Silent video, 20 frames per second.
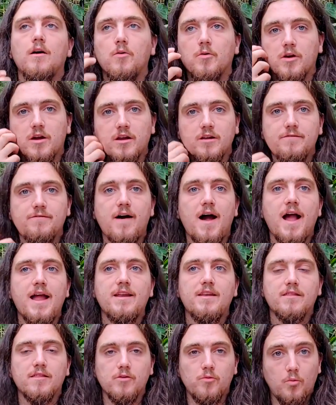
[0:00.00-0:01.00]
we're gonna
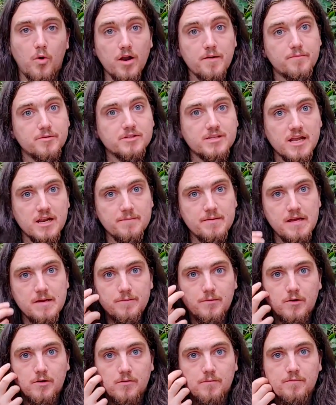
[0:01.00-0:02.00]
find the 1% of
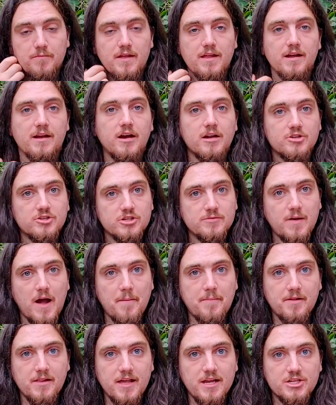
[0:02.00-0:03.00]
people in a country's
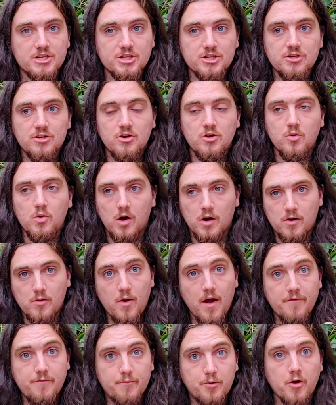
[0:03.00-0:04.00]
population who
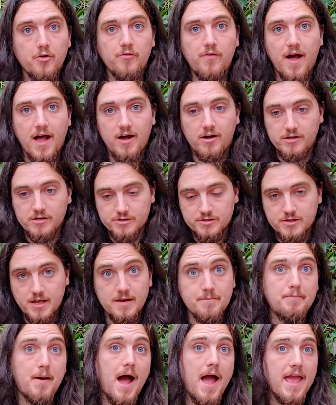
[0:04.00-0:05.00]
have profiles
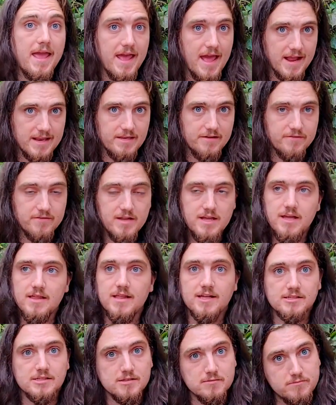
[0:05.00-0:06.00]
and buying activity
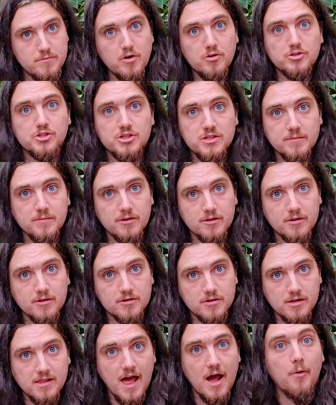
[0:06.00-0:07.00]
that's the most
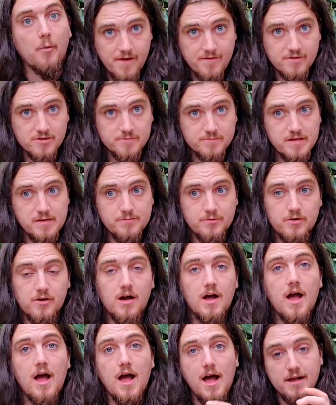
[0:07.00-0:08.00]
similar to that 500 people.
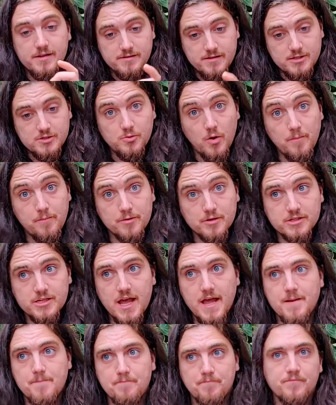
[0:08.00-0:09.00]
So this
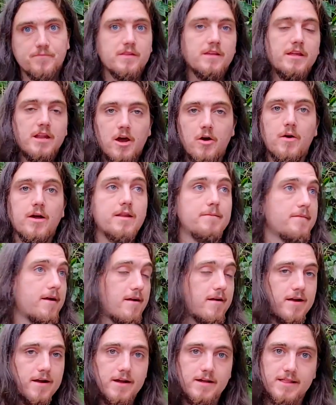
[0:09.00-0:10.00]
1%, in
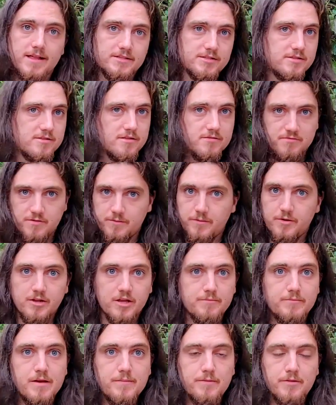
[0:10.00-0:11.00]
America, that's 3
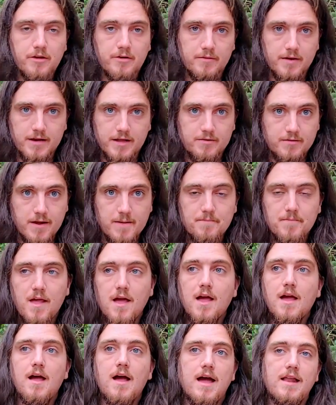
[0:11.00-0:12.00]
million people already, right?
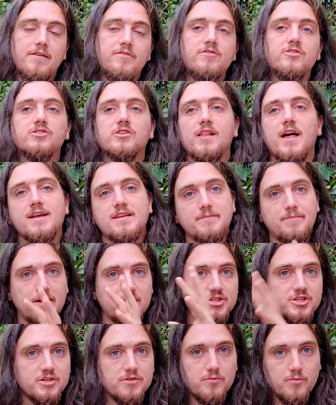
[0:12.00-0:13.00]
And if you select a
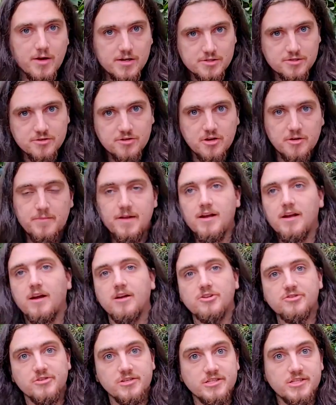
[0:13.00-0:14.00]
bunch of Western European
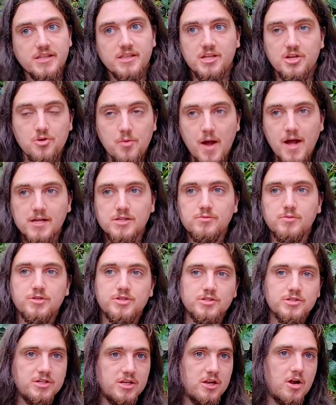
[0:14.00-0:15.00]
countries and the US,
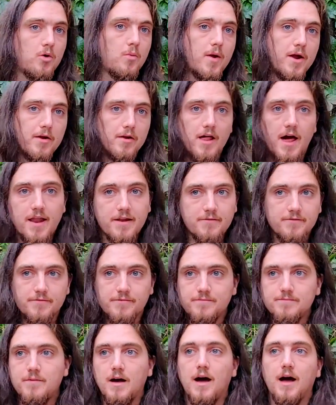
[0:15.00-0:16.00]
which is, where a lot
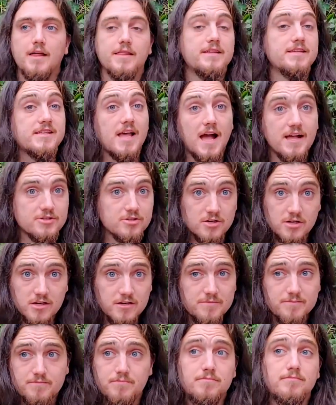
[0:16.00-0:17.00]
of these ads are
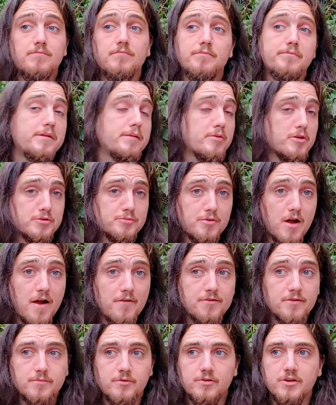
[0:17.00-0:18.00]
going to be most
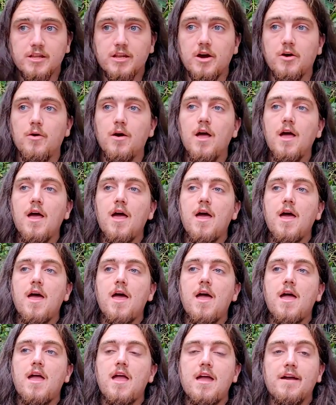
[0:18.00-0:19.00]
profitable,
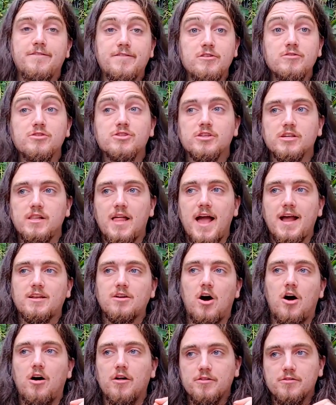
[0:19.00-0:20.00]
if you
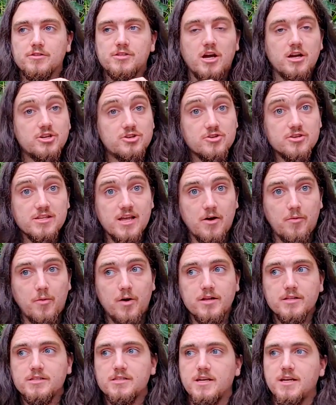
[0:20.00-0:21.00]
select all those countries at
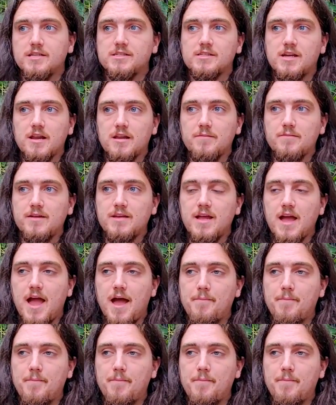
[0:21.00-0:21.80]
once, it's going to meet,